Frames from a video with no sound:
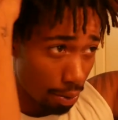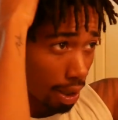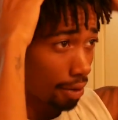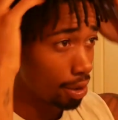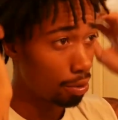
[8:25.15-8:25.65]

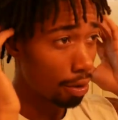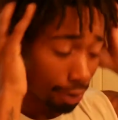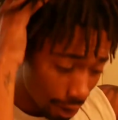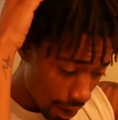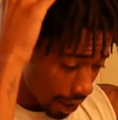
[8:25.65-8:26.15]
Whatever you want
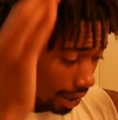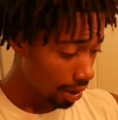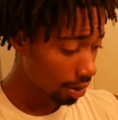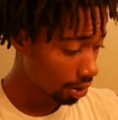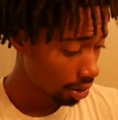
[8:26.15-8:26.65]
for your
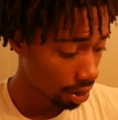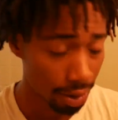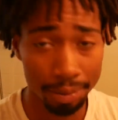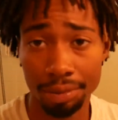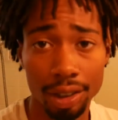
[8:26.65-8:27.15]
hair,
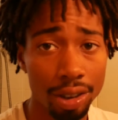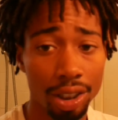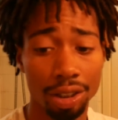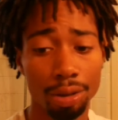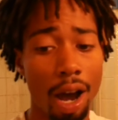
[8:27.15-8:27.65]
you
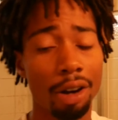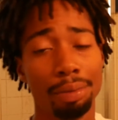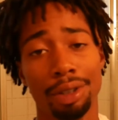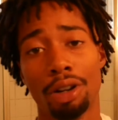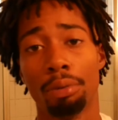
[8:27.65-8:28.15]
can do. I don't
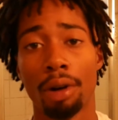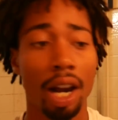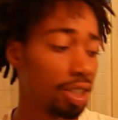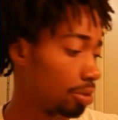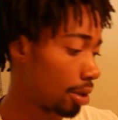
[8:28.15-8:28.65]
put no
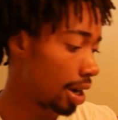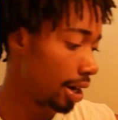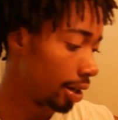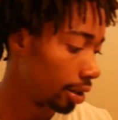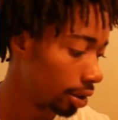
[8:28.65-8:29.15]
products in my
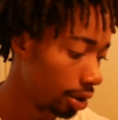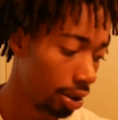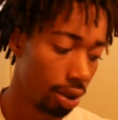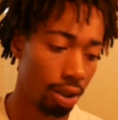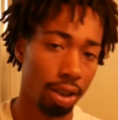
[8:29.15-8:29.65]
hair.
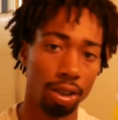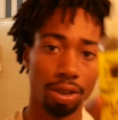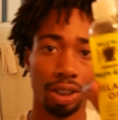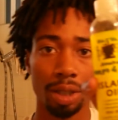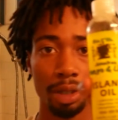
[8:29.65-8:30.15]

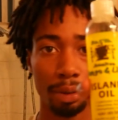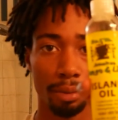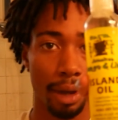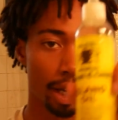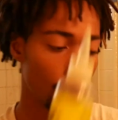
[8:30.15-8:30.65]
You see me
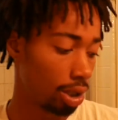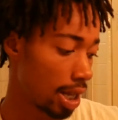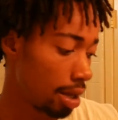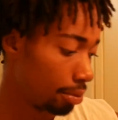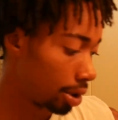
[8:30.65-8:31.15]
put mango
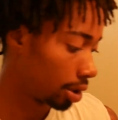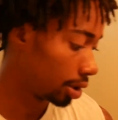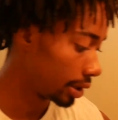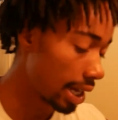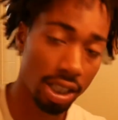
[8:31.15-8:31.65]
online, but
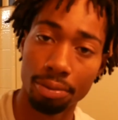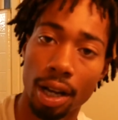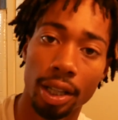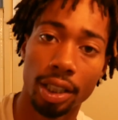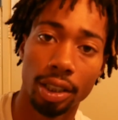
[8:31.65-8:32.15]
that's
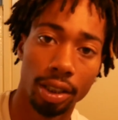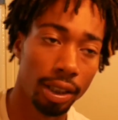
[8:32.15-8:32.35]
about it.